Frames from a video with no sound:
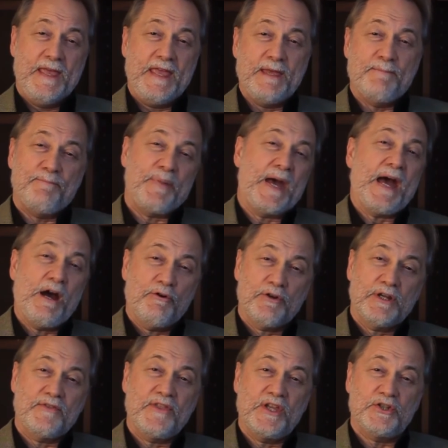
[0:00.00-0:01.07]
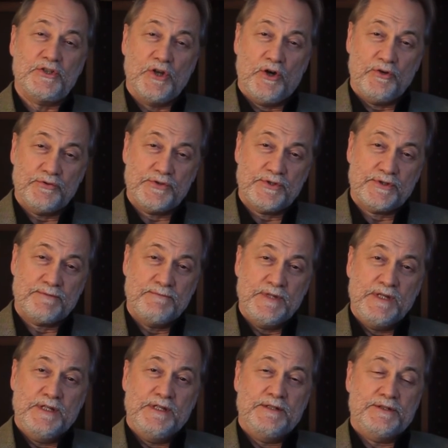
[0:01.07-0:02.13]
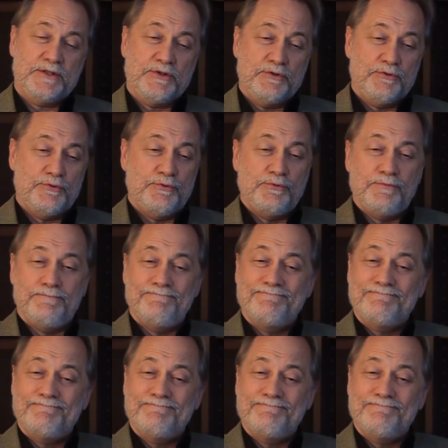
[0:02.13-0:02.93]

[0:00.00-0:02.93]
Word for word: empowering the adults to